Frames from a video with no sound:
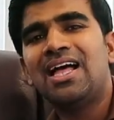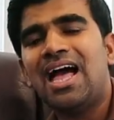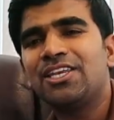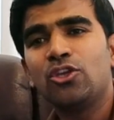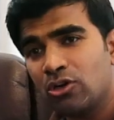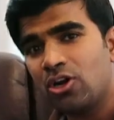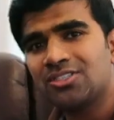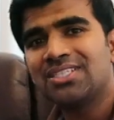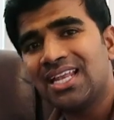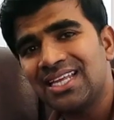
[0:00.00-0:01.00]
and you're not
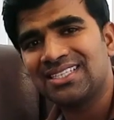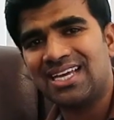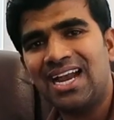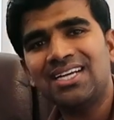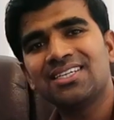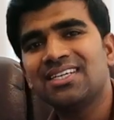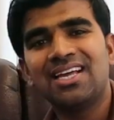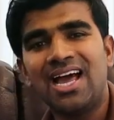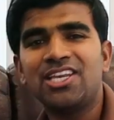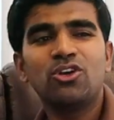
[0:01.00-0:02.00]
selling that,
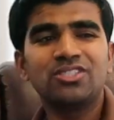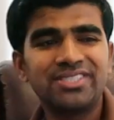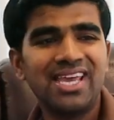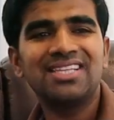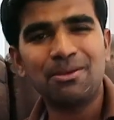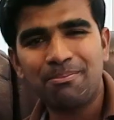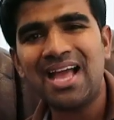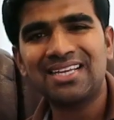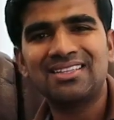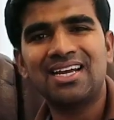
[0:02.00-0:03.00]
and you're saying the
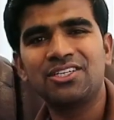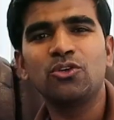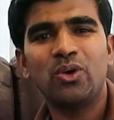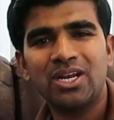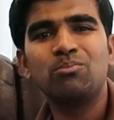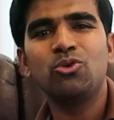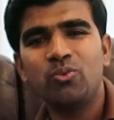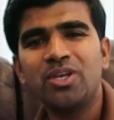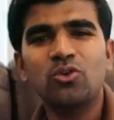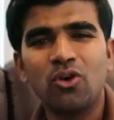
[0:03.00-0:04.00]
bank that you want to
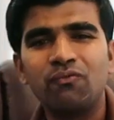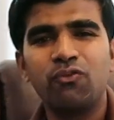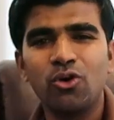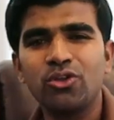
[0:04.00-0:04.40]
move into a four